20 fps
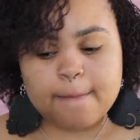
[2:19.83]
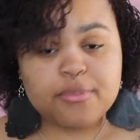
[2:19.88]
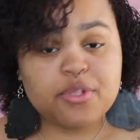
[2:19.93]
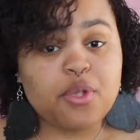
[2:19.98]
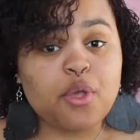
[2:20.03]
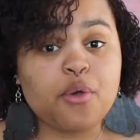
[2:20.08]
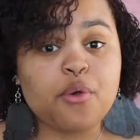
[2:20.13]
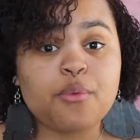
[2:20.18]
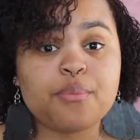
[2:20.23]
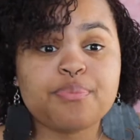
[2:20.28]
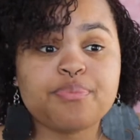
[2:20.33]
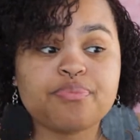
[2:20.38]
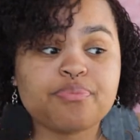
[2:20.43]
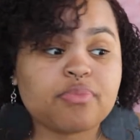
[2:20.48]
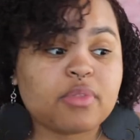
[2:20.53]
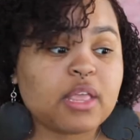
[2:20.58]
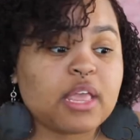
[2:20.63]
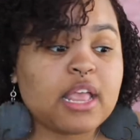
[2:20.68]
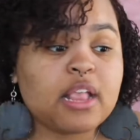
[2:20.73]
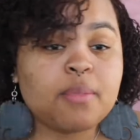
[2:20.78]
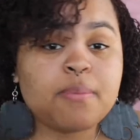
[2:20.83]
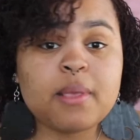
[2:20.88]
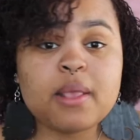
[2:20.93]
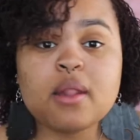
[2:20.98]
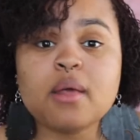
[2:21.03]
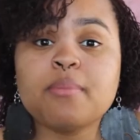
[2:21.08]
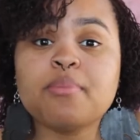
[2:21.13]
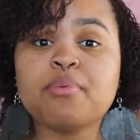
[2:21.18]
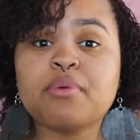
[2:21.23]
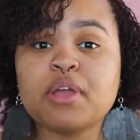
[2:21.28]
So it's
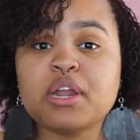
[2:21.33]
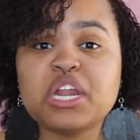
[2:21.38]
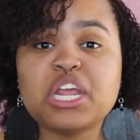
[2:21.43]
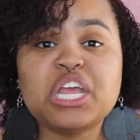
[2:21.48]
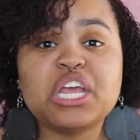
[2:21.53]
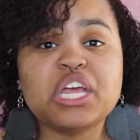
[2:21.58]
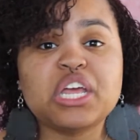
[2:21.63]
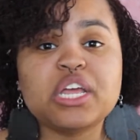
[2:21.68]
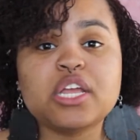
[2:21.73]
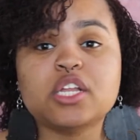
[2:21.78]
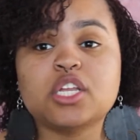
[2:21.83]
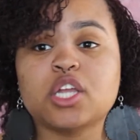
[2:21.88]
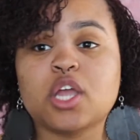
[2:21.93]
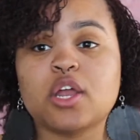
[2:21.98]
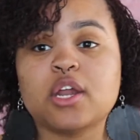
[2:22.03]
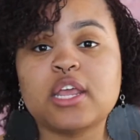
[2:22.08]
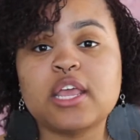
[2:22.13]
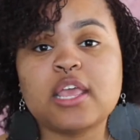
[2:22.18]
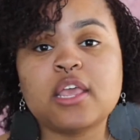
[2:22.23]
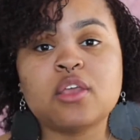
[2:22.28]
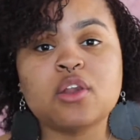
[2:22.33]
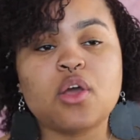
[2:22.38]
been a pretty good journey.